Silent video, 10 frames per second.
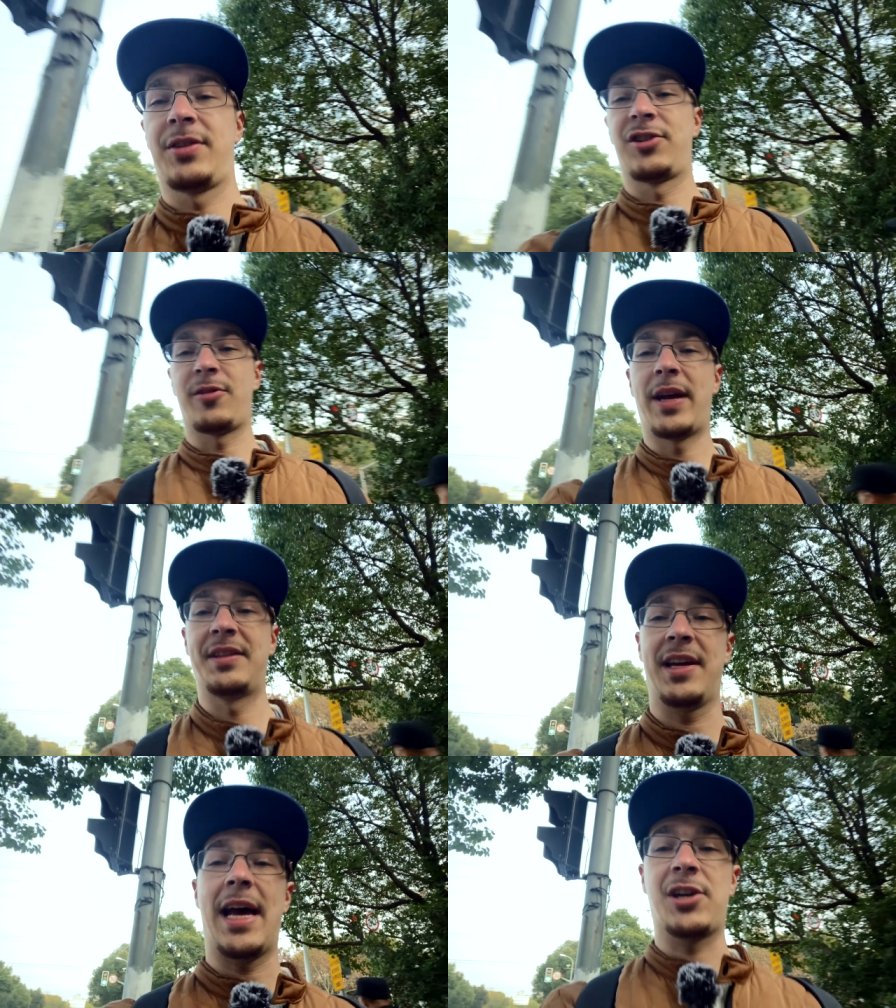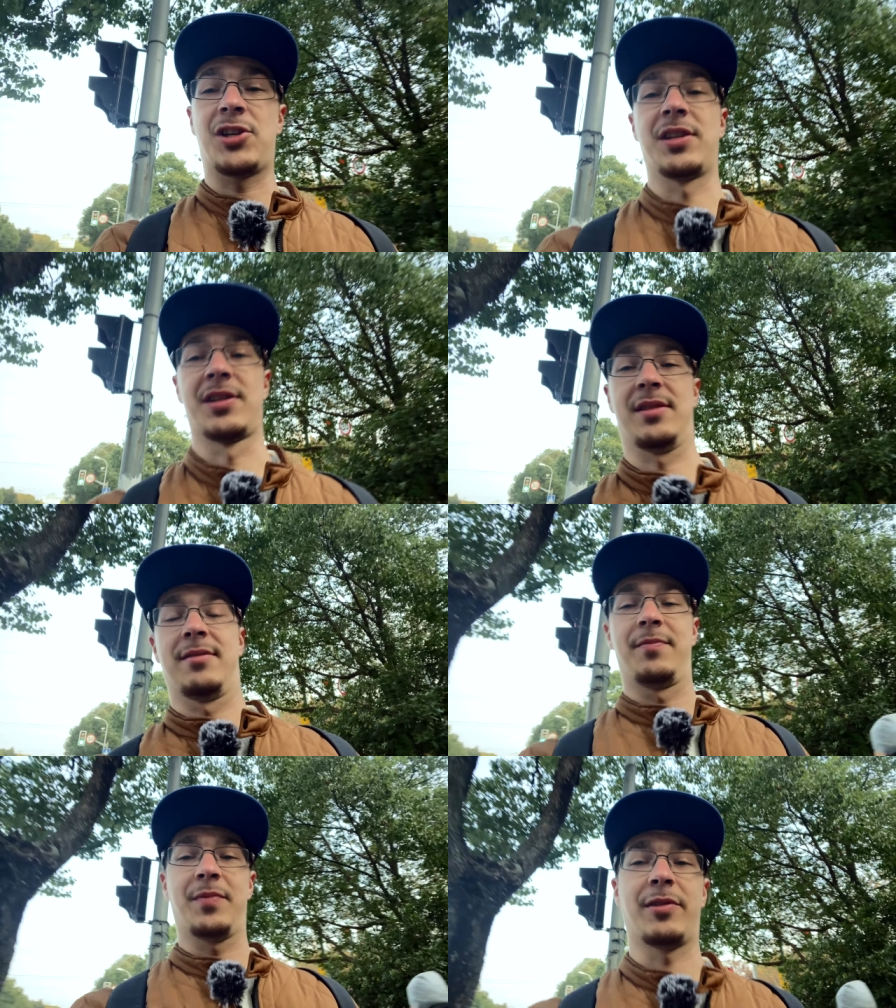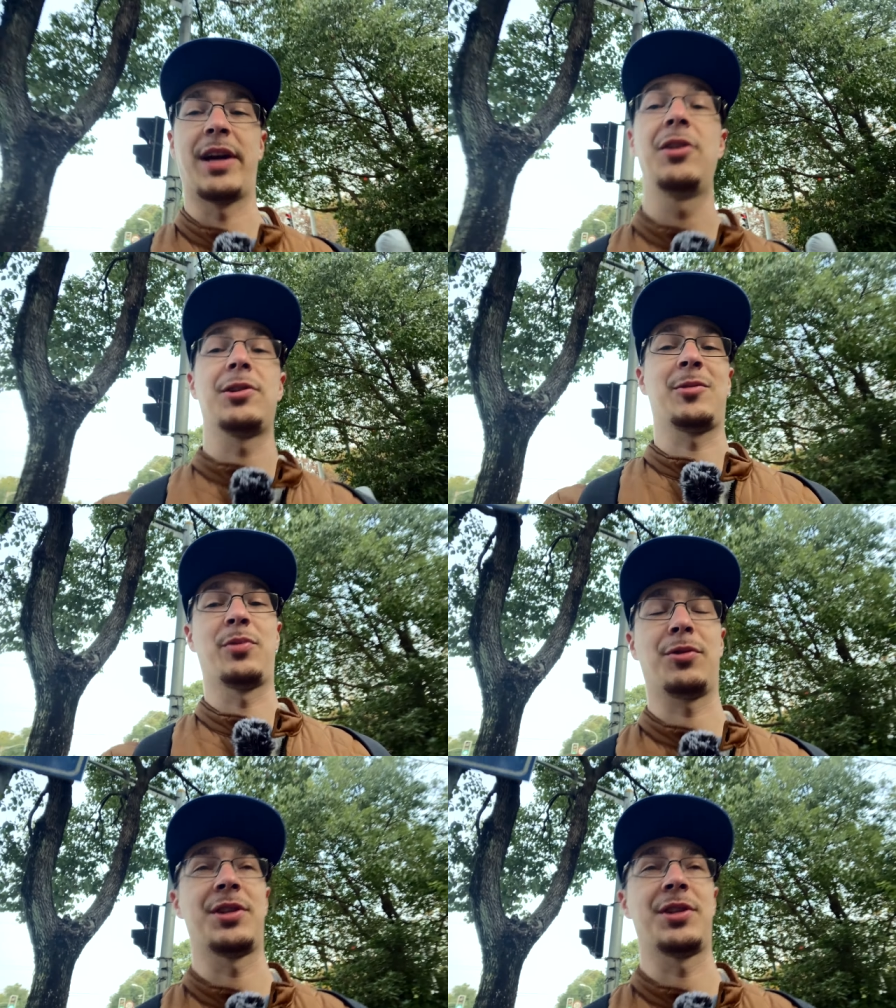dramatic actions. All right, to support it.